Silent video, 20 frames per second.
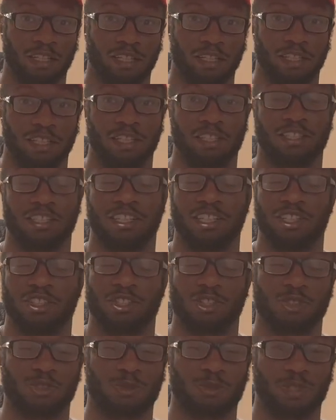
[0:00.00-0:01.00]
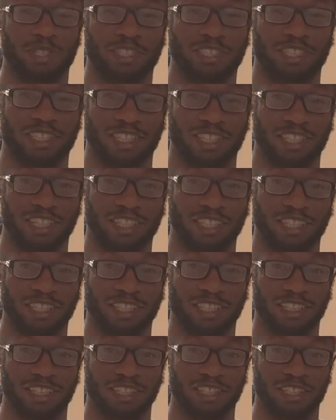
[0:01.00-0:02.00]
he doesn't need to switch. I
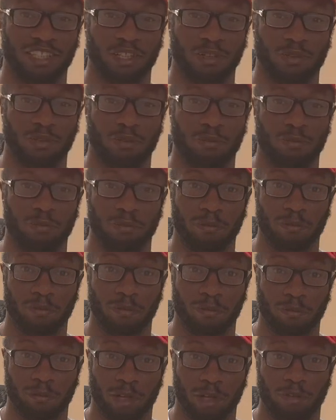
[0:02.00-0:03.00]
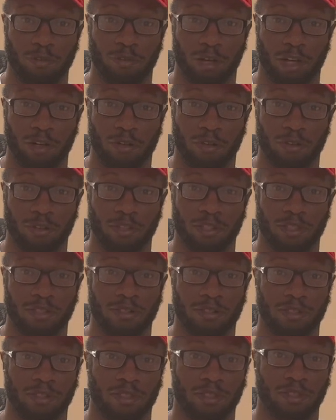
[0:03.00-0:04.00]
think that the liquid metal radical
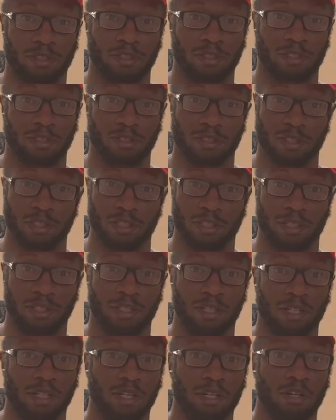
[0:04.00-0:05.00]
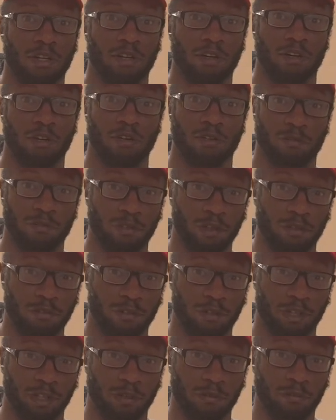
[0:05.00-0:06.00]
it's a good fit
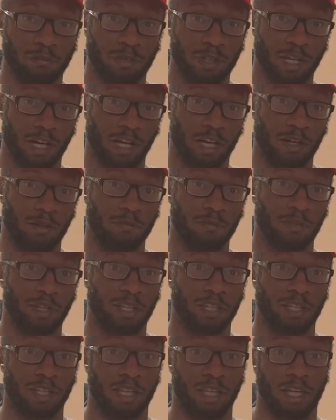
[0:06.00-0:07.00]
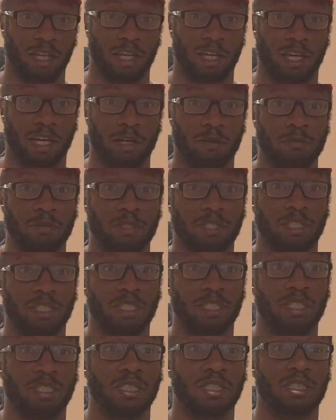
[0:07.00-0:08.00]
for him. It comes
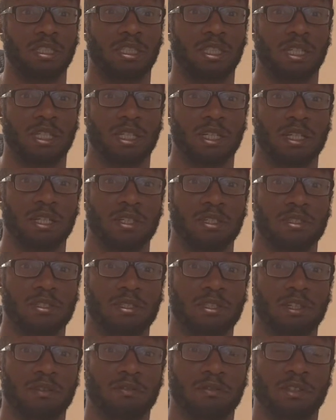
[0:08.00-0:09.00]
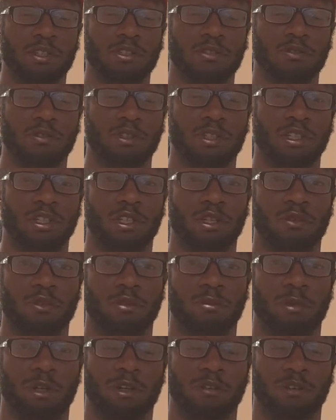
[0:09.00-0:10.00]
in stiffness for the
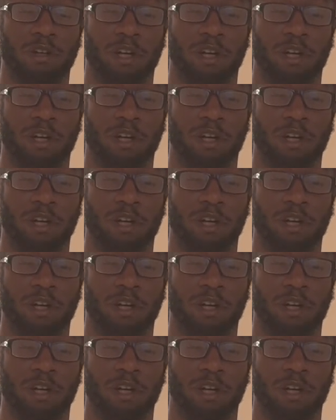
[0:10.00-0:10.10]
liquid metal